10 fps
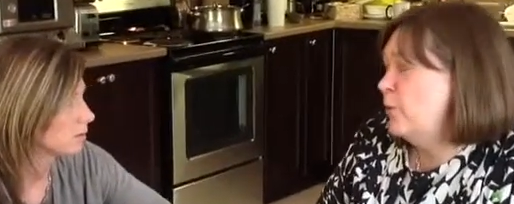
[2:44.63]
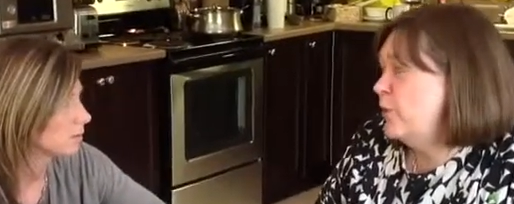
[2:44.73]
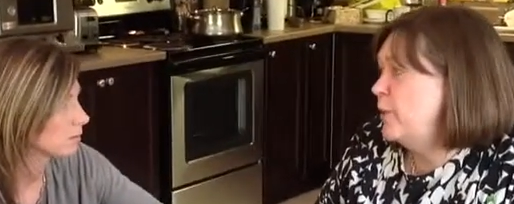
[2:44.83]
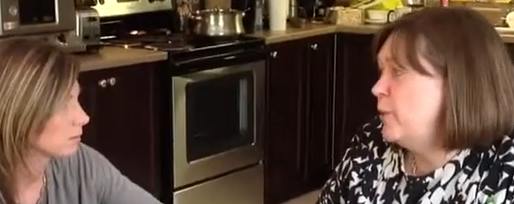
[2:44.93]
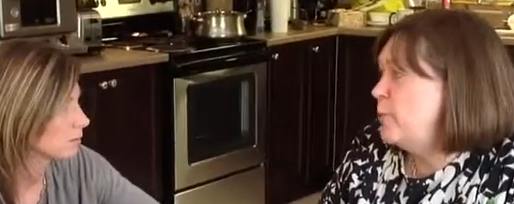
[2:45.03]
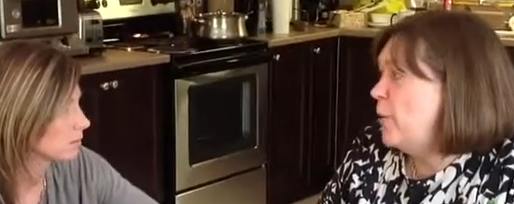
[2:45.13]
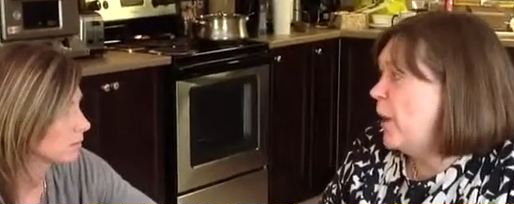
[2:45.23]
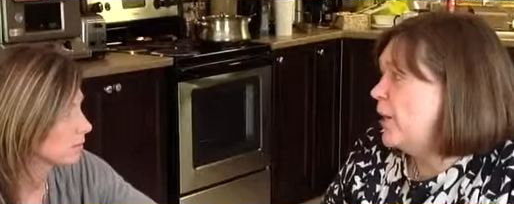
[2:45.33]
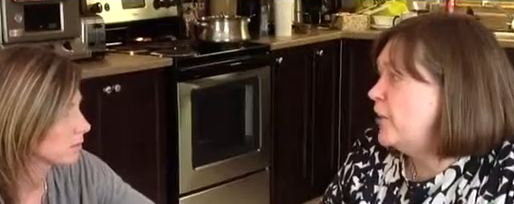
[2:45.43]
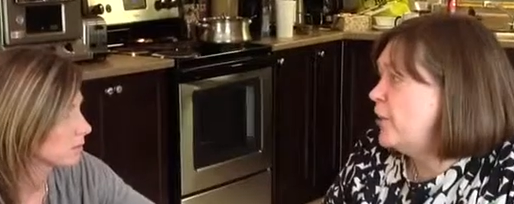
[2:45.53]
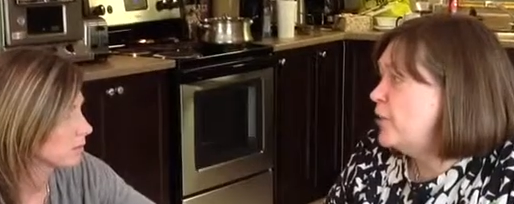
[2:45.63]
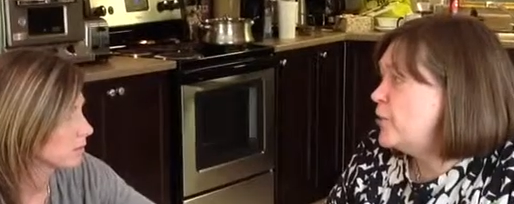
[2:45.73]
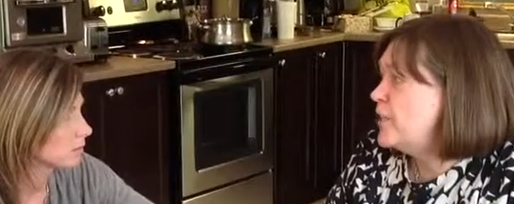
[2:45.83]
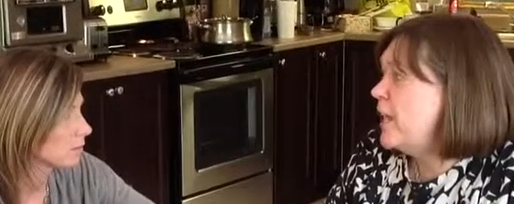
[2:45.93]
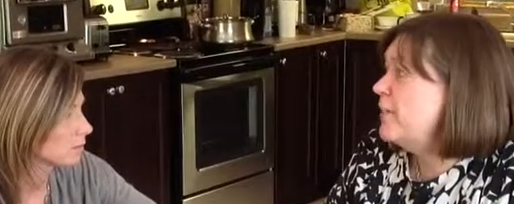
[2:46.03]
Speaker 1: the buyer
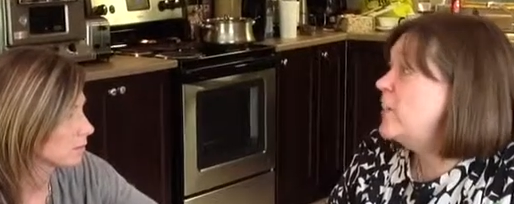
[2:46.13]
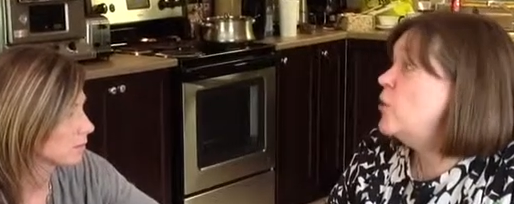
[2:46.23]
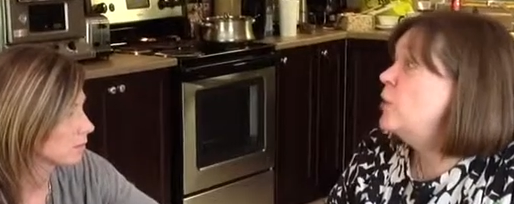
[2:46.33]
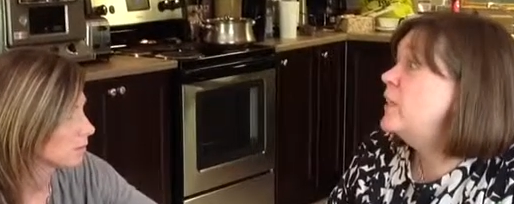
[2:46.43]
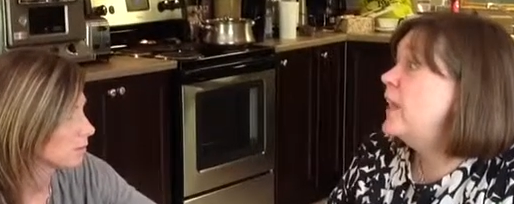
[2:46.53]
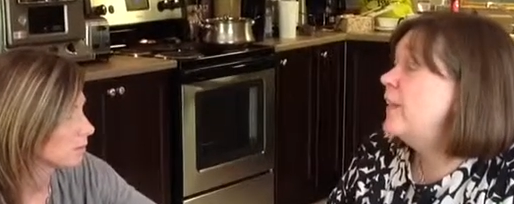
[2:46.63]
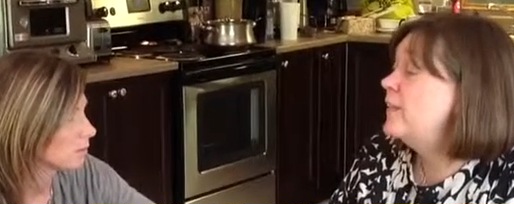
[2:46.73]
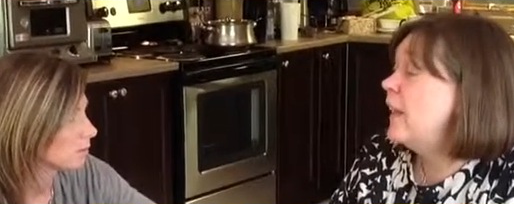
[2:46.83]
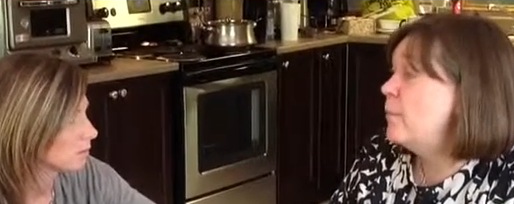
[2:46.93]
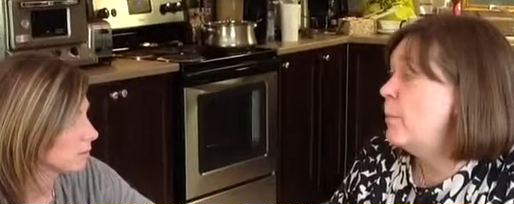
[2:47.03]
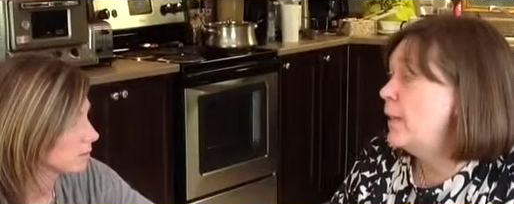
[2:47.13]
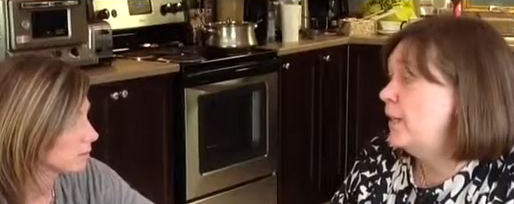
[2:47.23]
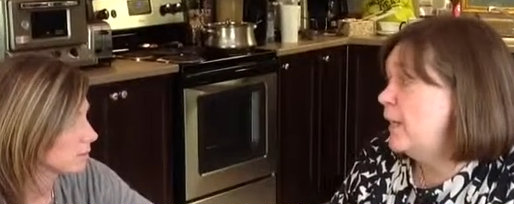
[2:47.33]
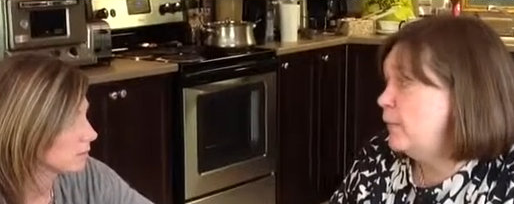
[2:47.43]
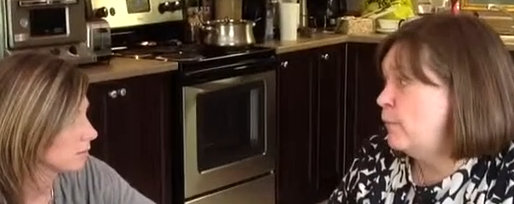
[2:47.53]
understand they don't get that money up